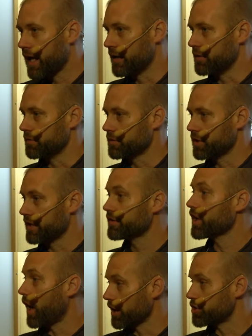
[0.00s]
and
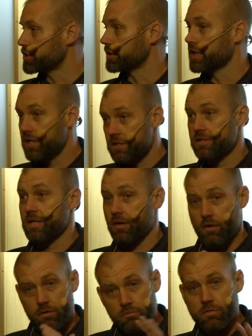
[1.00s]
giving oxygen
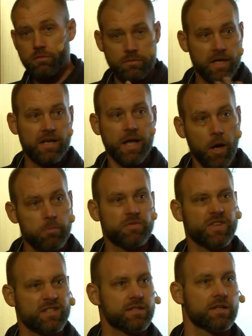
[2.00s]
it helps
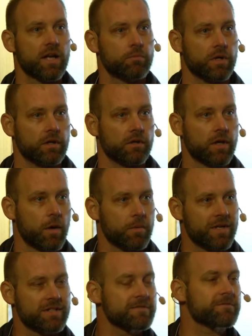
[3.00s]
fix the number,
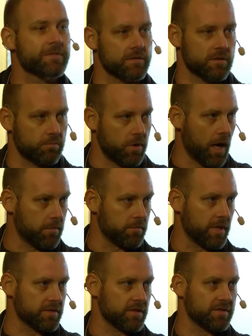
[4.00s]
but it doesn't fix the
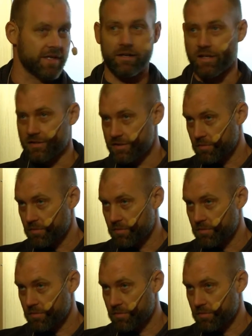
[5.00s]
problem necessarily.